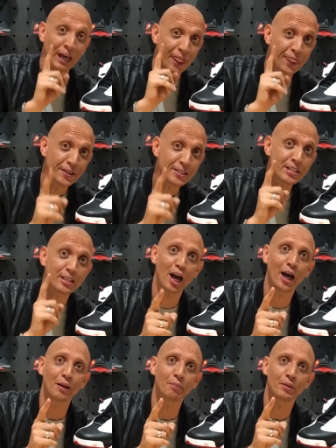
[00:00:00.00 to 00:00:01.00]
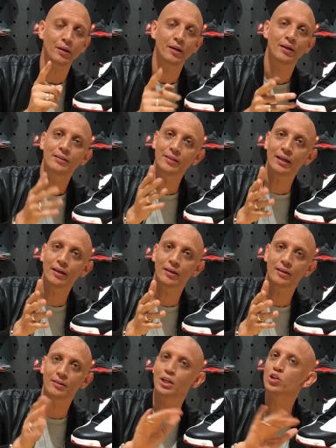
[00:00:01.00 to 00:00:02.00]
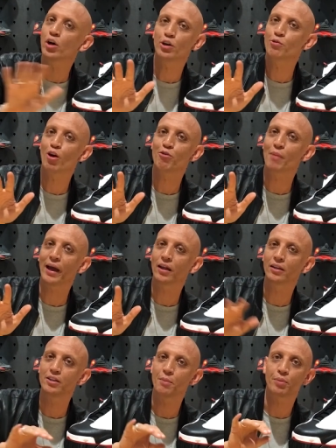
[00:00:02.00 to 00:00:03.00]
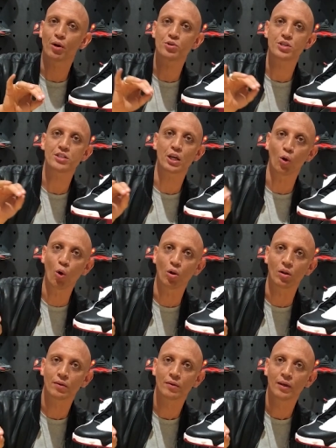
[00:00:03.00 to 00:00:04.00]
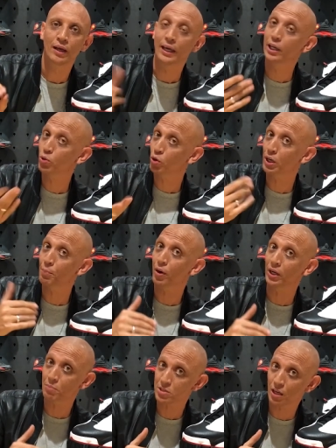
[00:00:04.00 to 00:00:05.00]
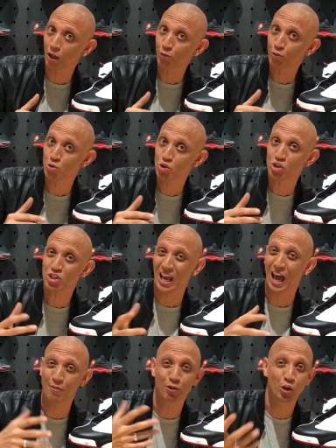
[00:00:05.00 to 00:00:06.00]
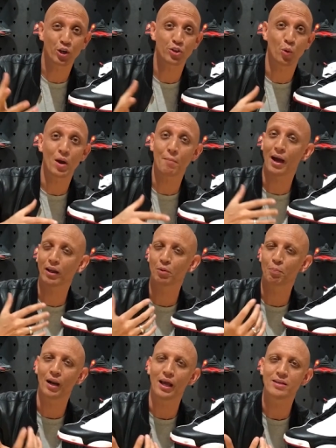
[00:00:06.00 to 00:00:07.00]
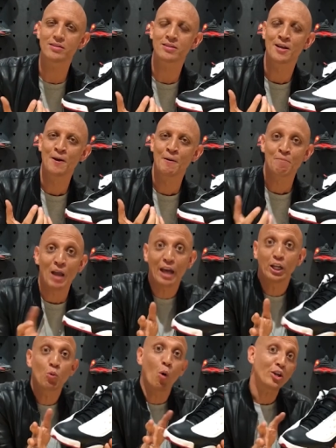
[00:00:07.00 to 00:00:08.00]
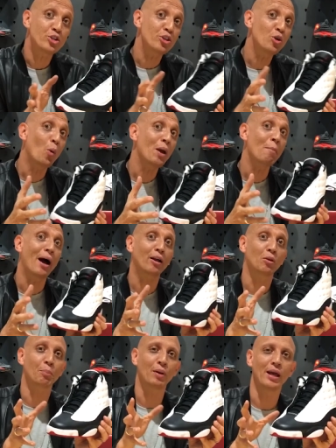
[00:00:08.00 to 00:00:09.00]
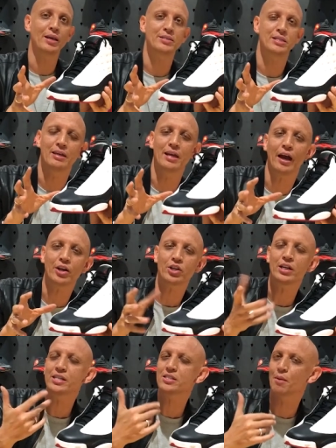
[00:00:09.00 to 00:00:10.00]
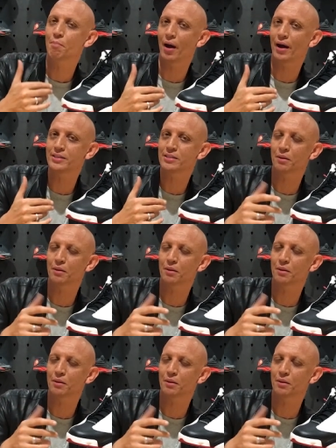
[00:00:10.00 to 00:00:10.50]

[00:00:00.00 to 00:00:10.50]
This time, Tinker did not involve Michael in the process at all. He took it upon himself to just have a look at the way Michael plays. And in watching the way Michael plays, he actually surmised